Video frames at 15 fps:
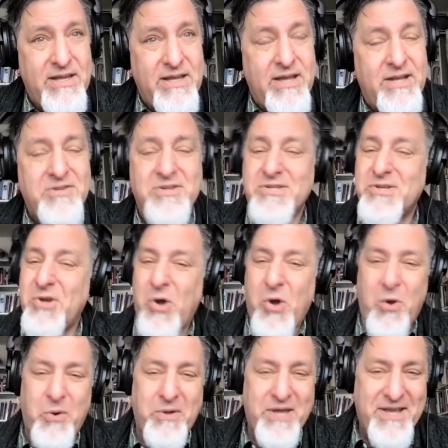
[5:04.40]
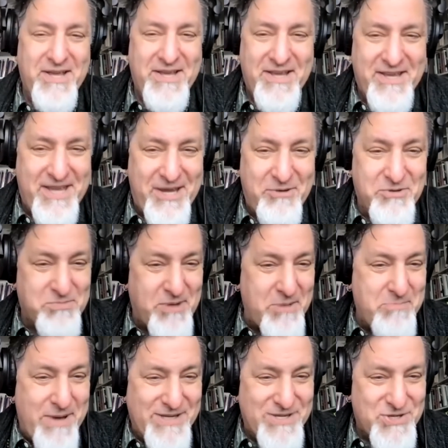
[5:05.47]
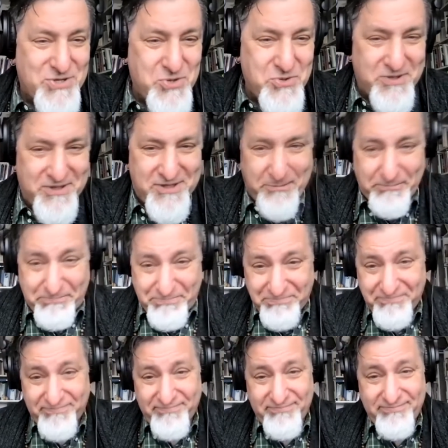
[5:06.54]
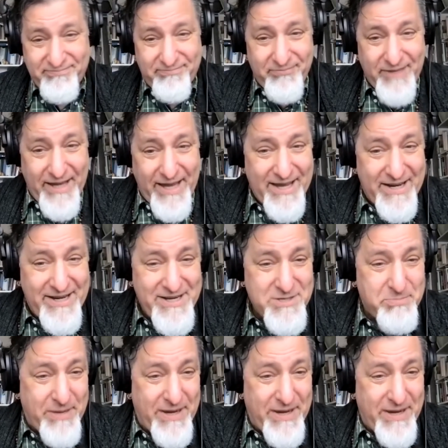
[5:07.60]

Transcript: She said, "Oh, he was my best student. And he's a